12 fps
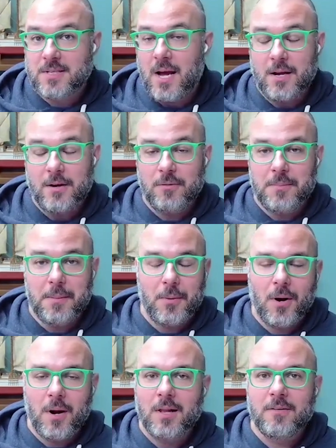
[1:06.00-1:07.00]
I don't
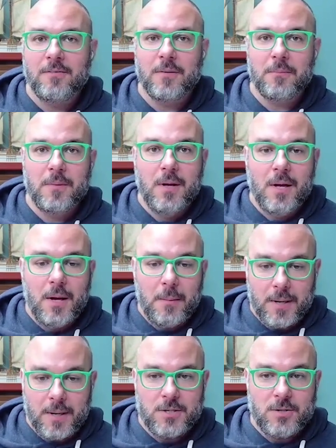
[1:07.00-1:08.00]
remember all of them,
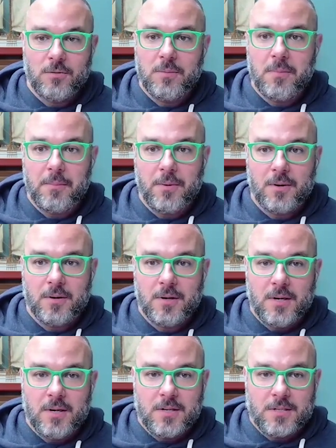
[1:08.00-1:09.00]
but I do remember
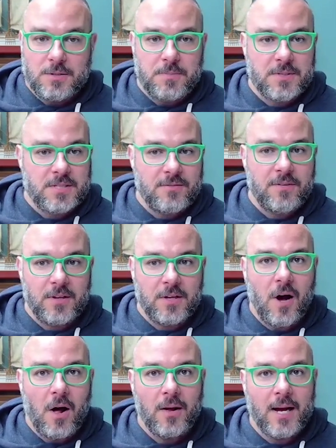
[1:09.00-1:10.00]
specifically
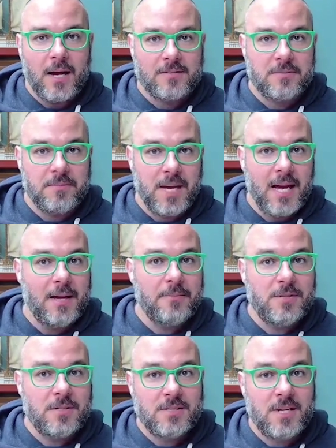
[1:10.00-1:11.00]
calling out some
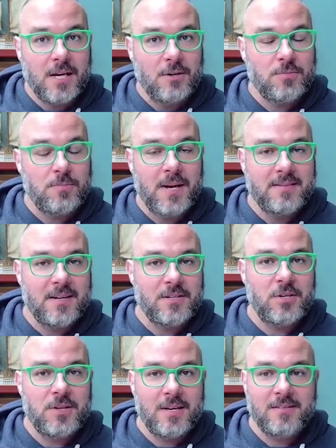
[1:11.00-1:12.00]
games and saying you should pay
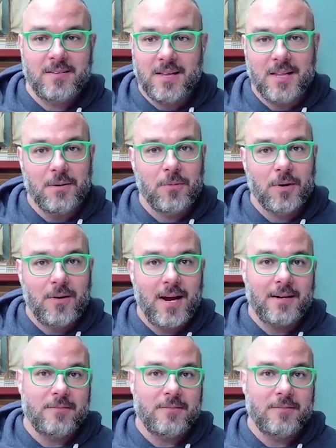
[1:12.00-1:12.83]
attention to these, and then they were great.